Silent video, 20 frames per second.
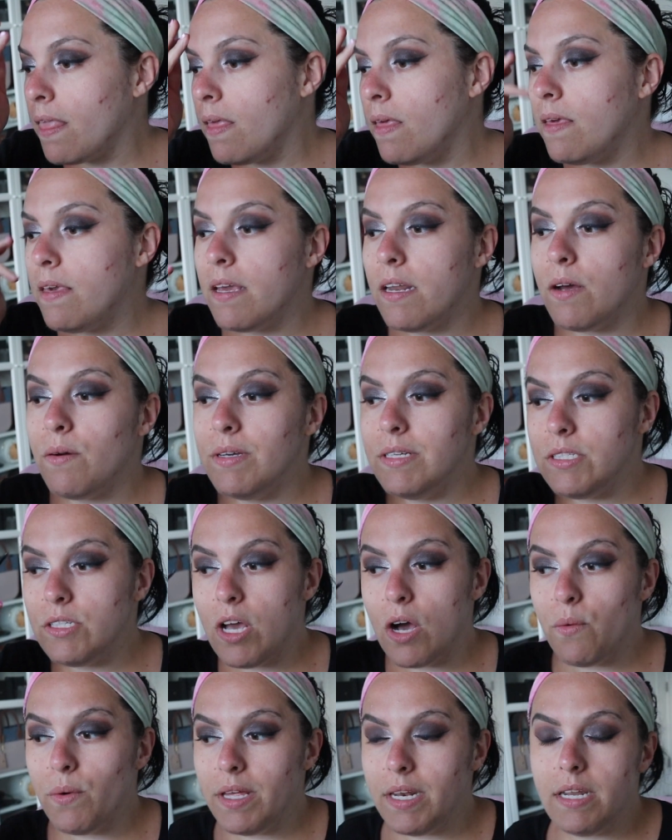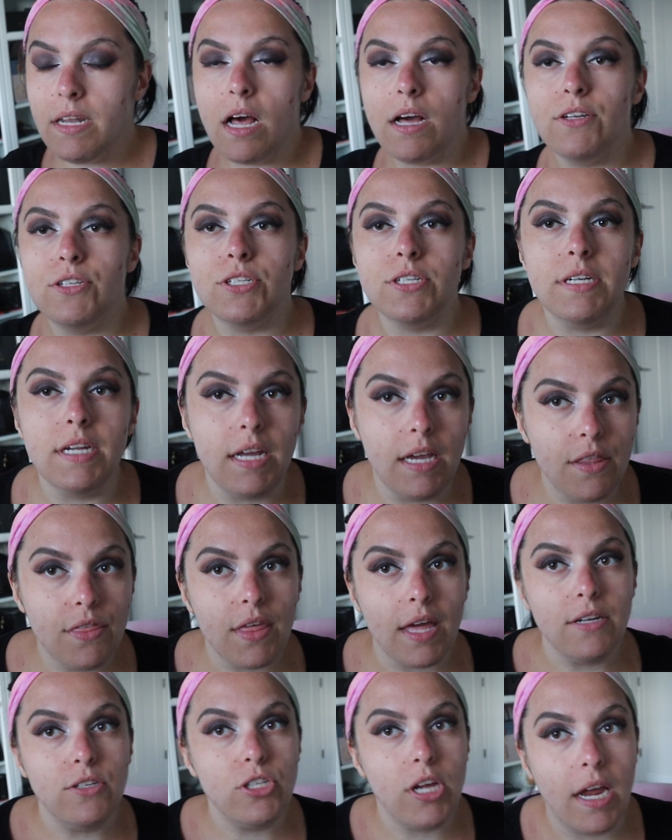you can always go in underneath
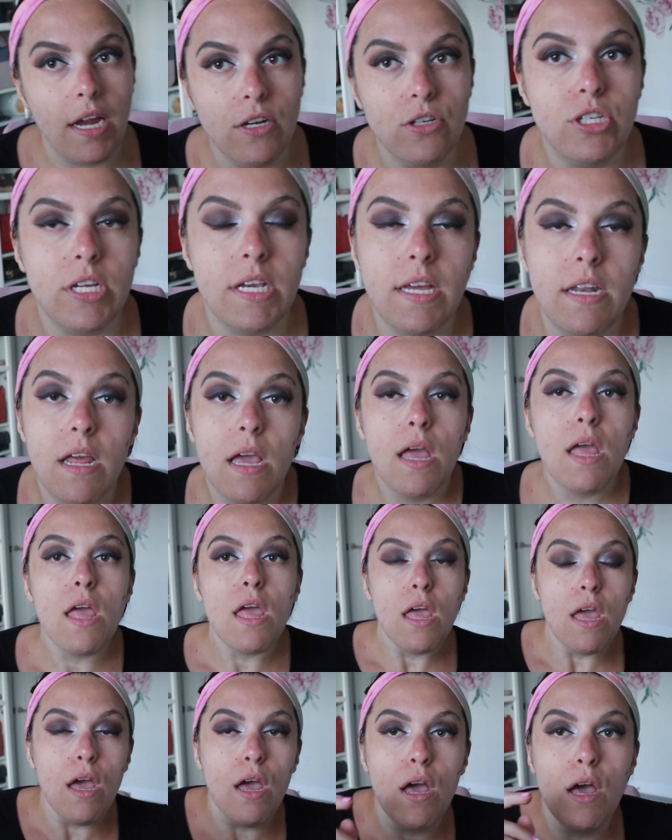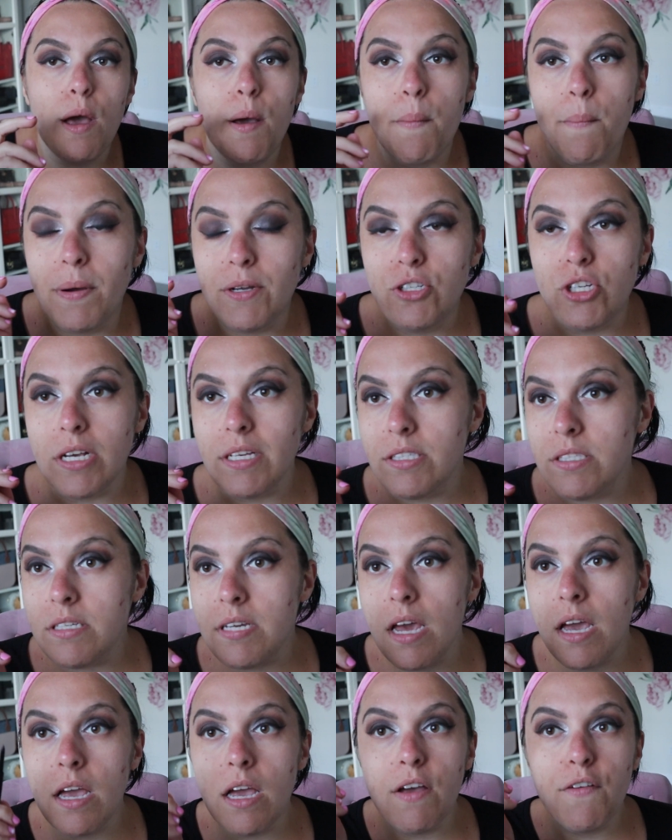and change it. But just
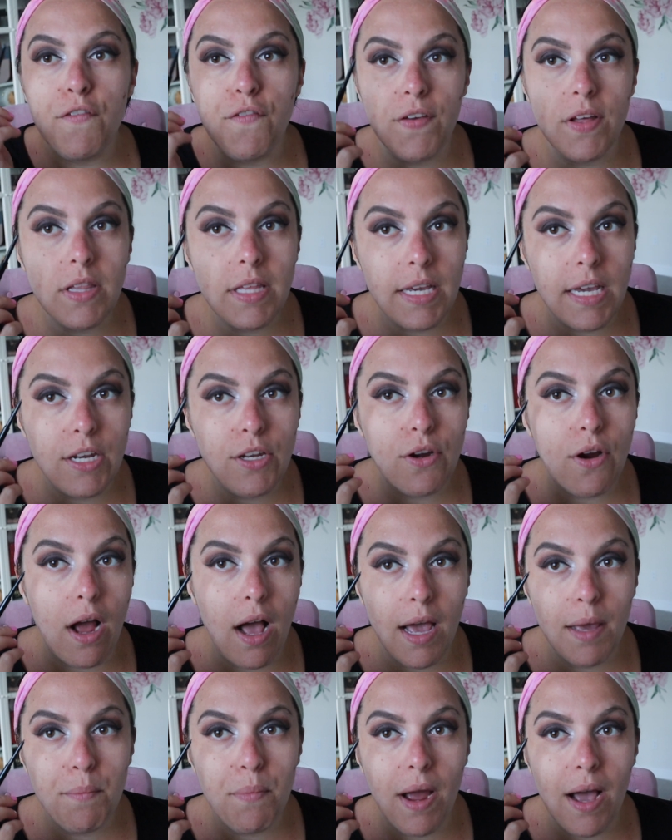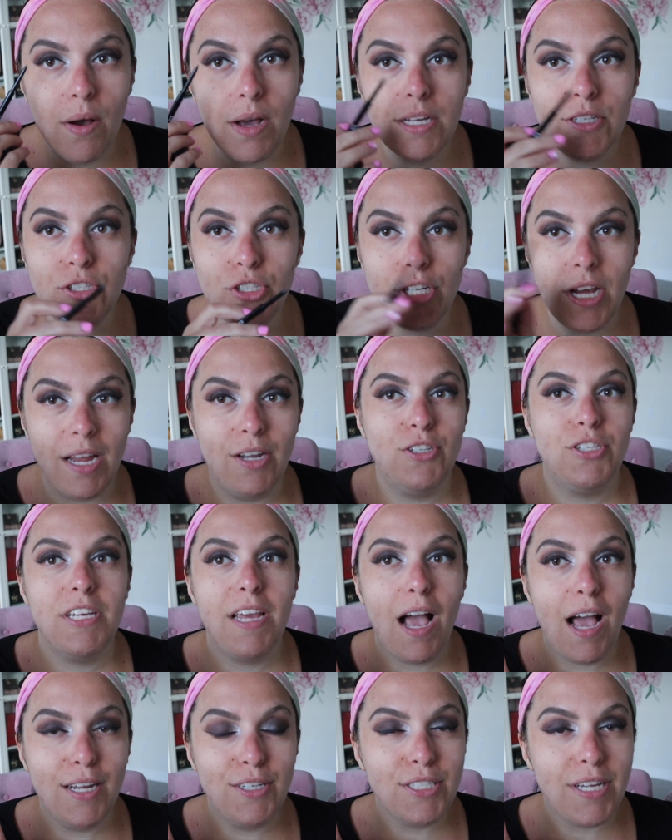filling in your eyebrow has changed the
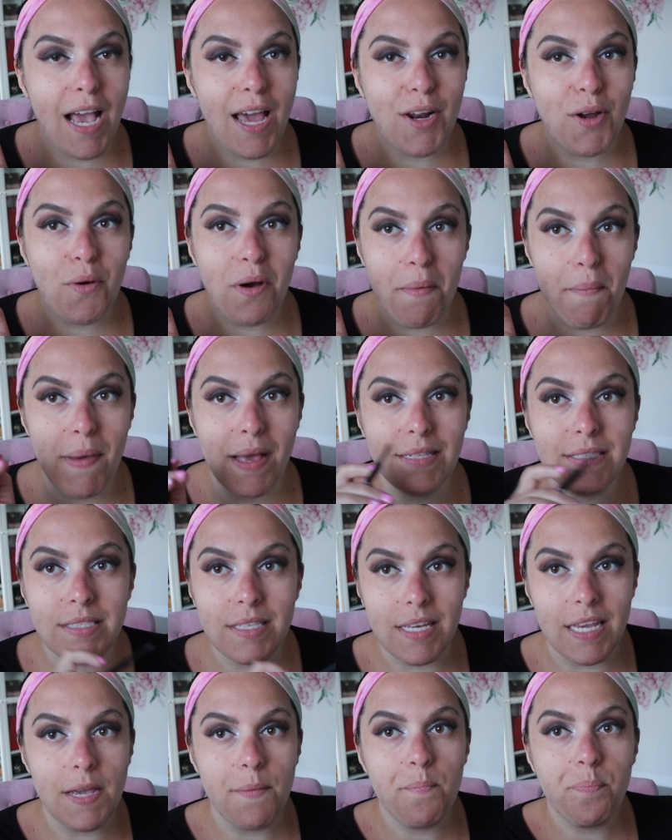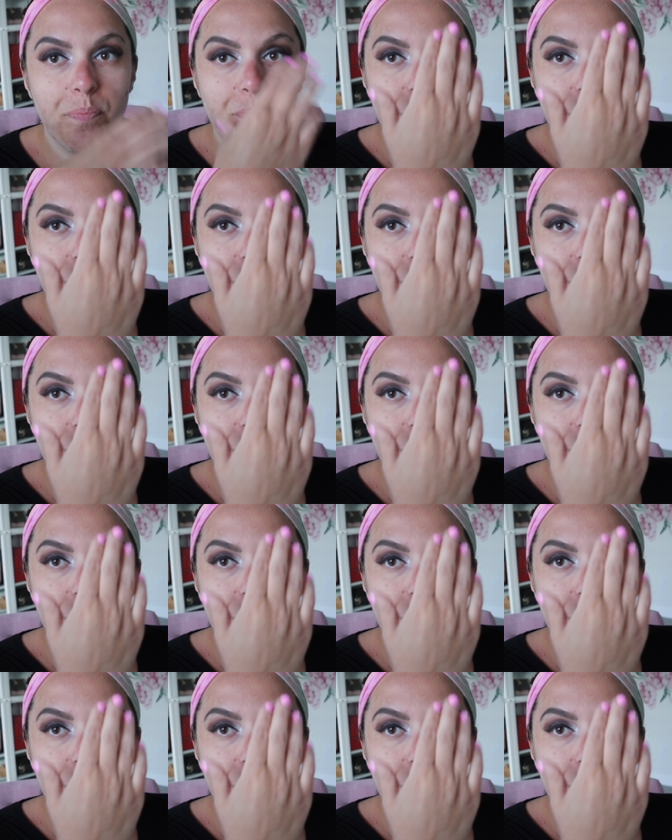eyeshadow immensely.